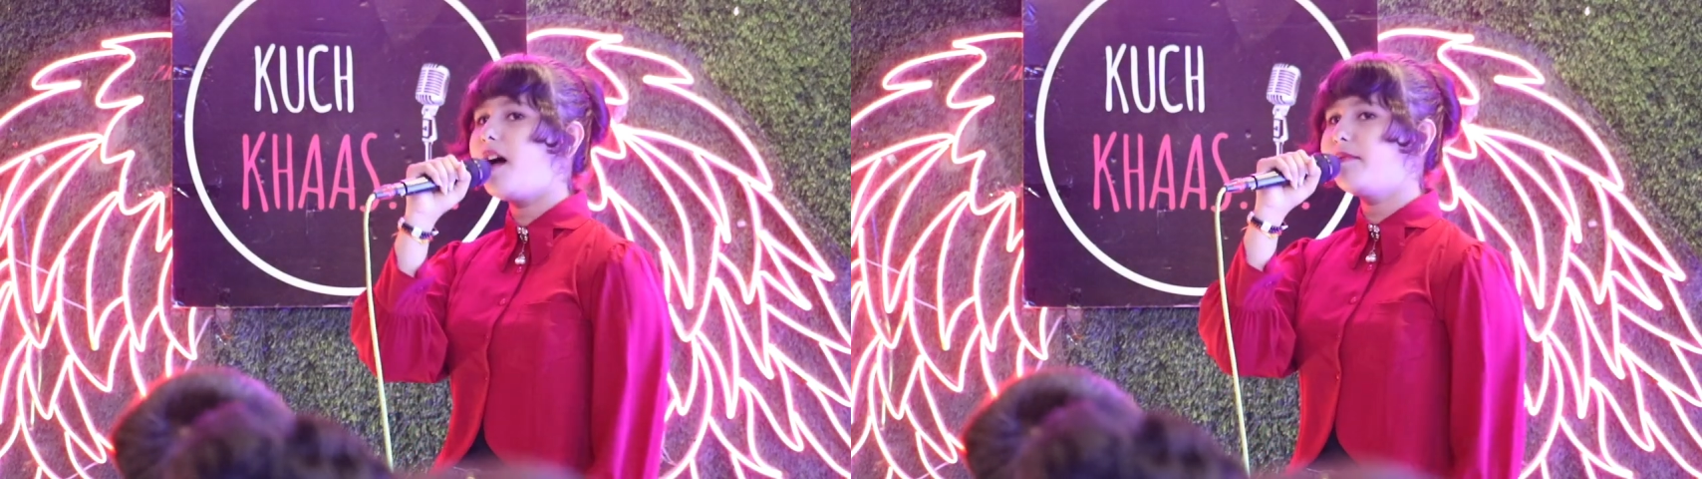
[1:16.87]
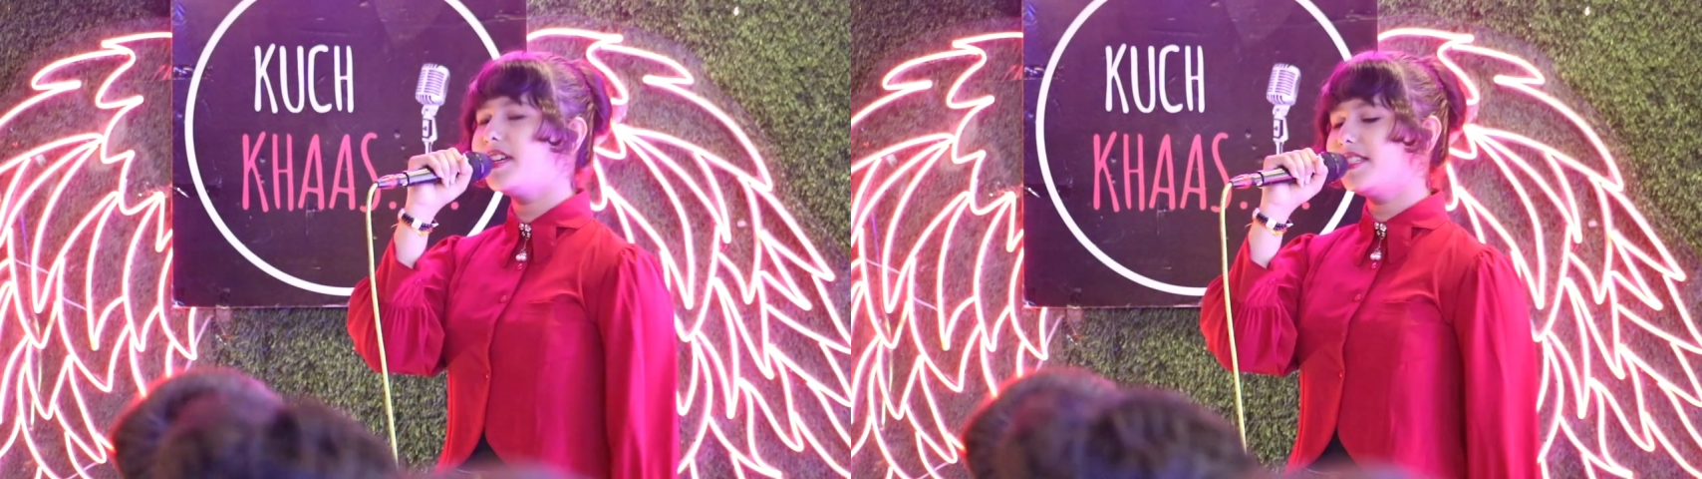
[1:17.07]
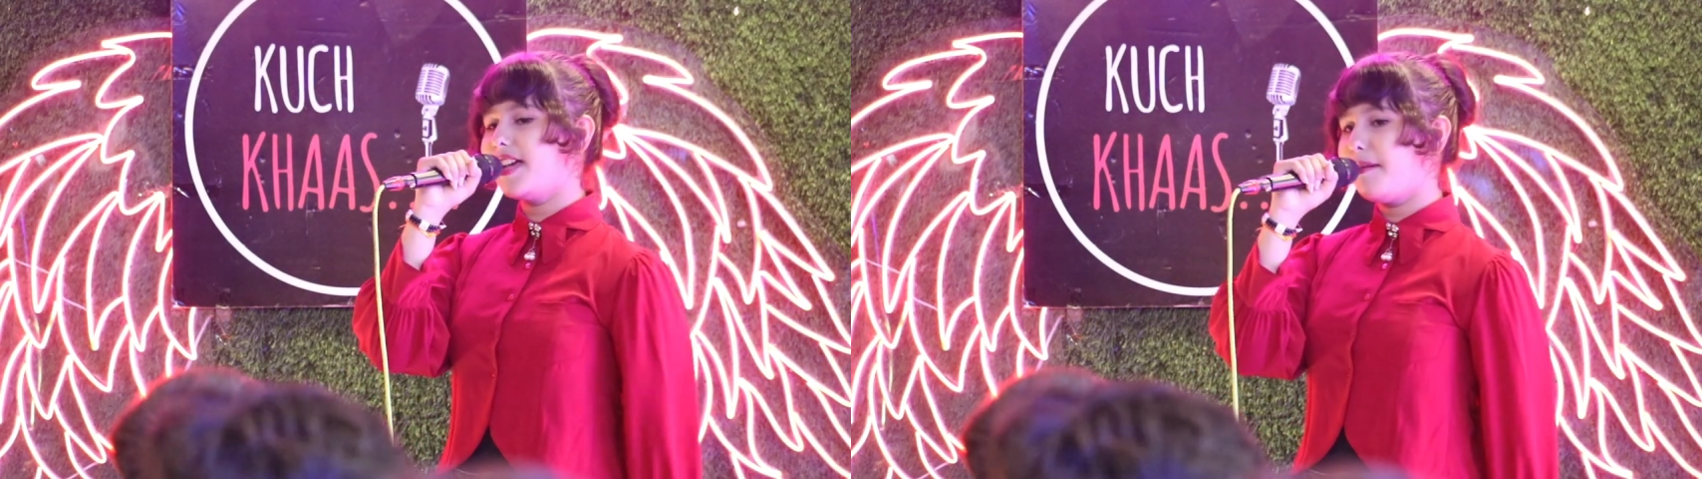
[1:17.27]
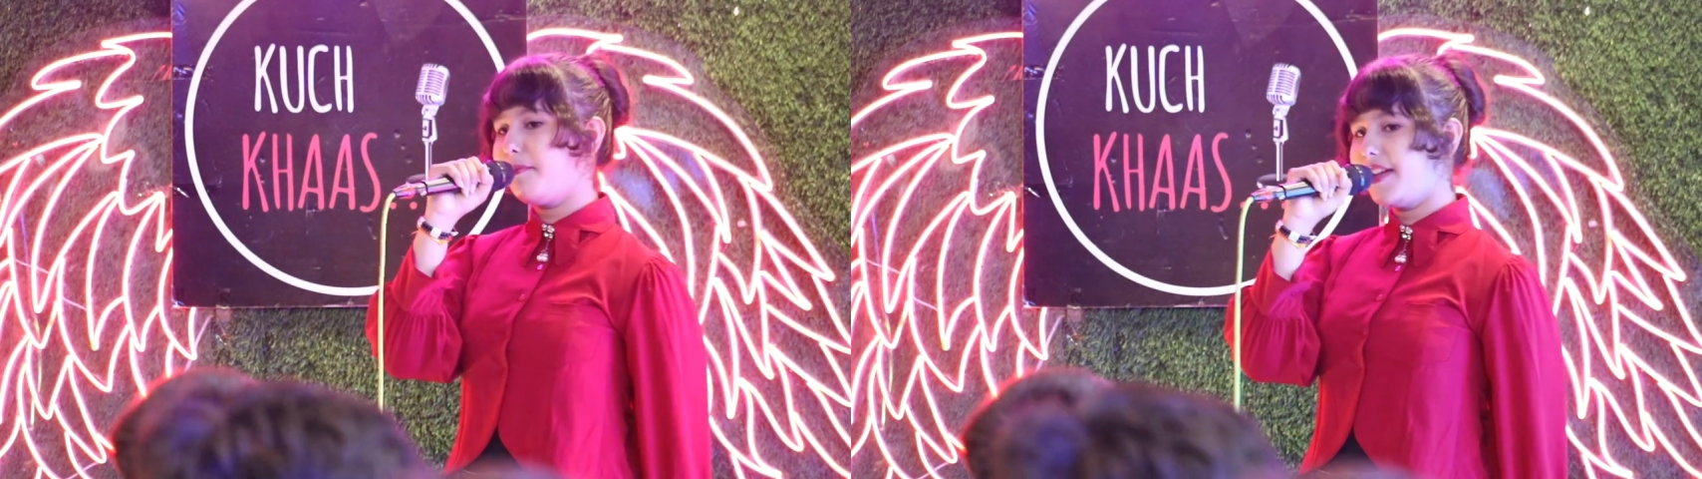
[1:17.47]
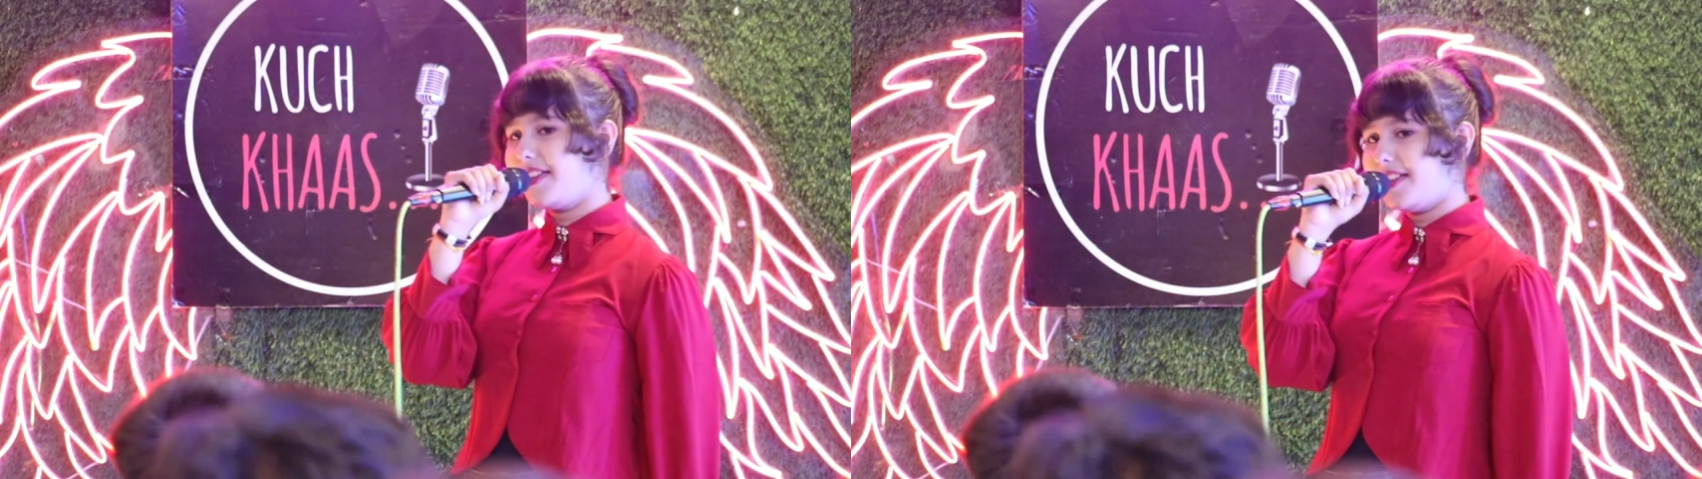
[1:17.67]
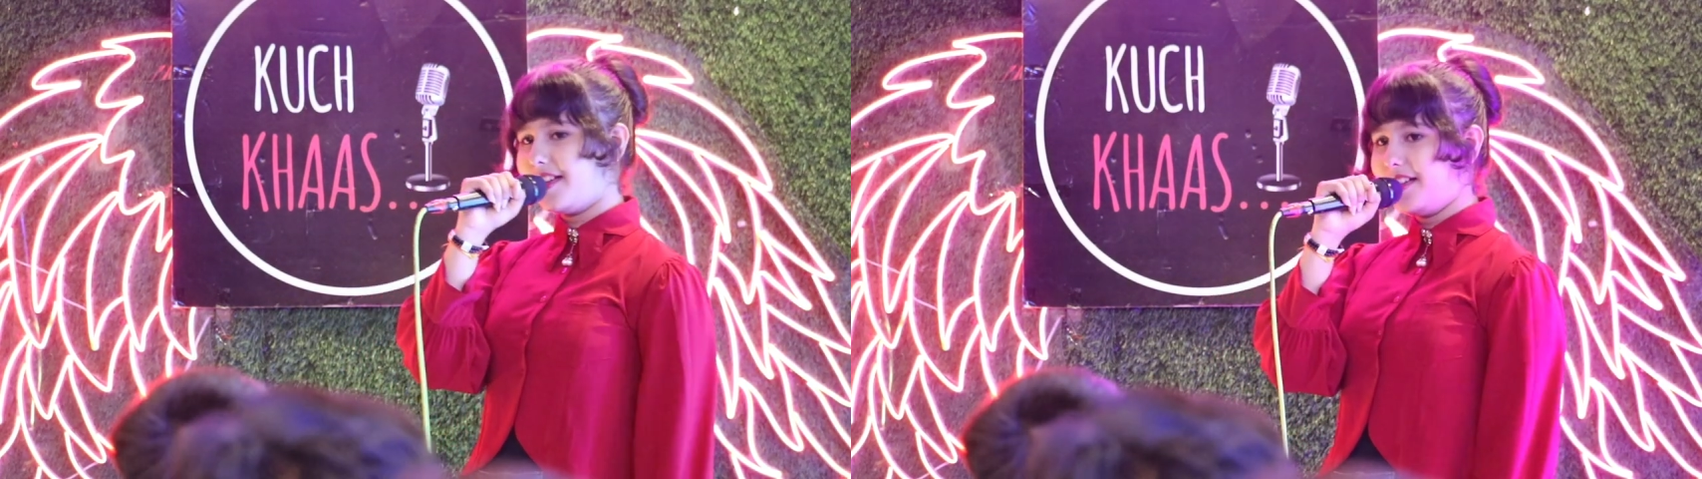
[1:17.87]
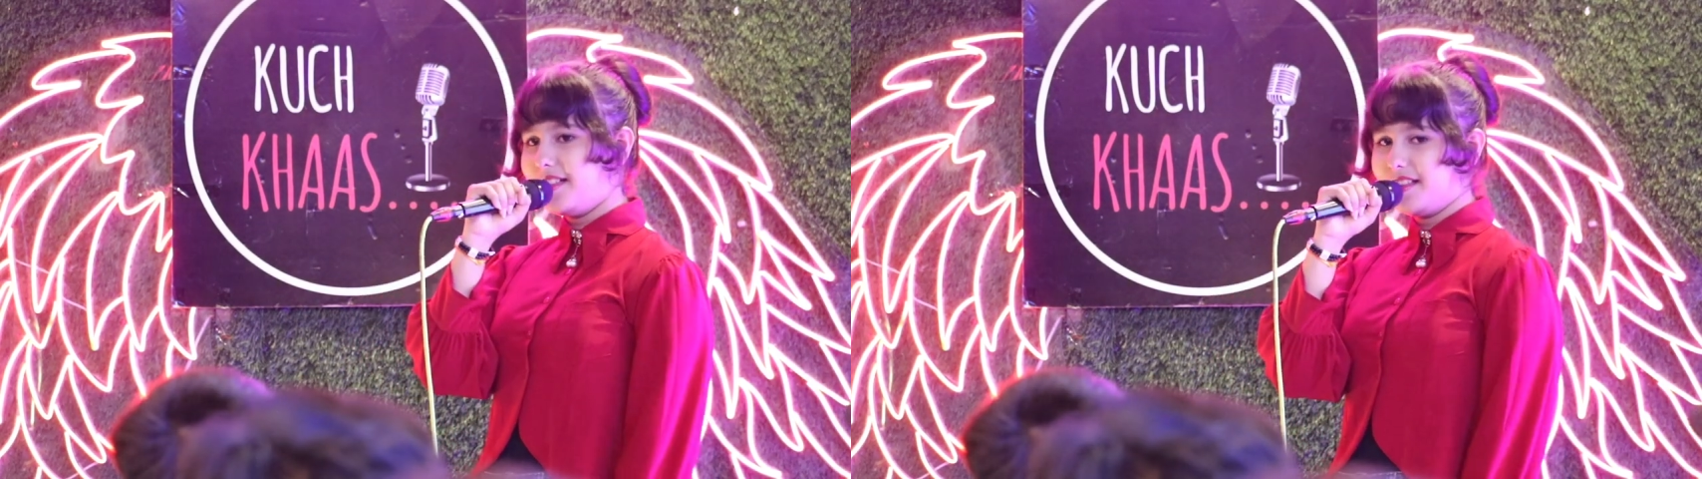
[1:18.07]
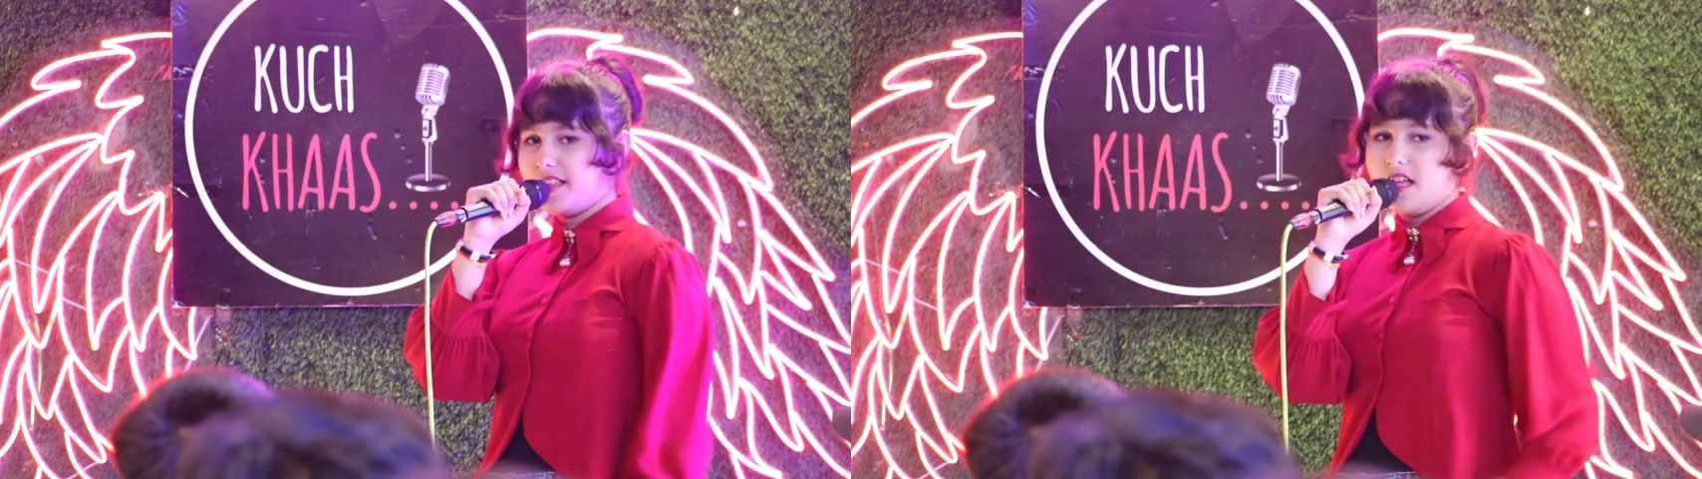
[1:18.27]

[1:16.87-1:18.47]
I'm the type of girl,